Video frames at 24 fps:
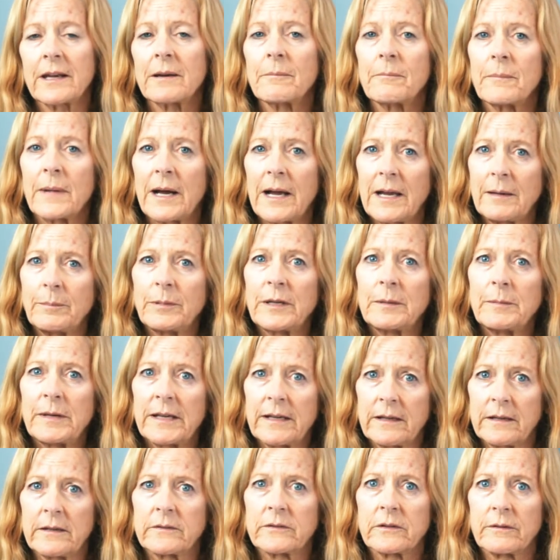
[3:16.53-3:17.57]
it might be
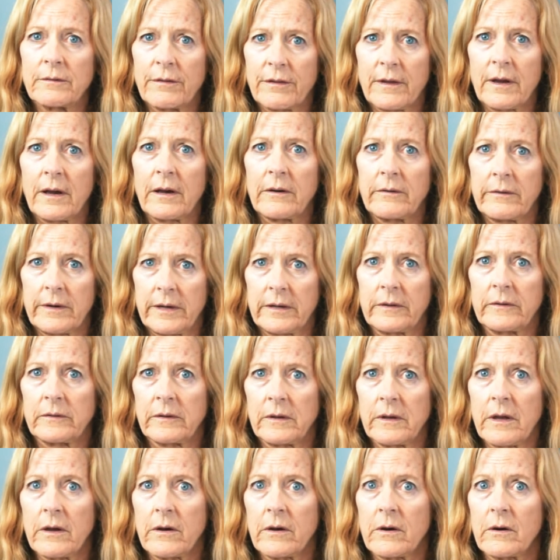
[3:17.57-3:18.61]
because her thyroid is
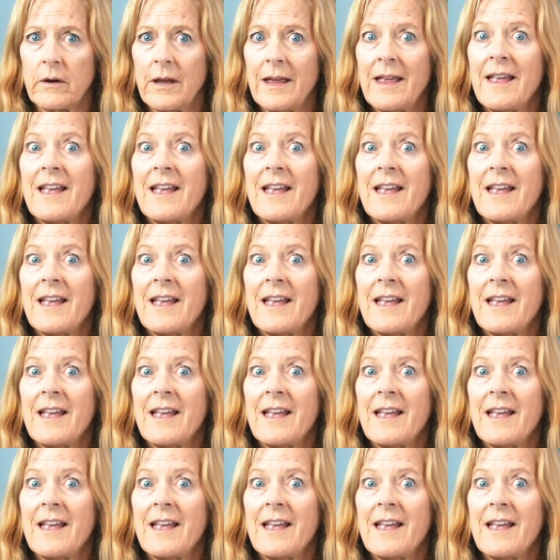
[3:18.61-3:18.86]
low.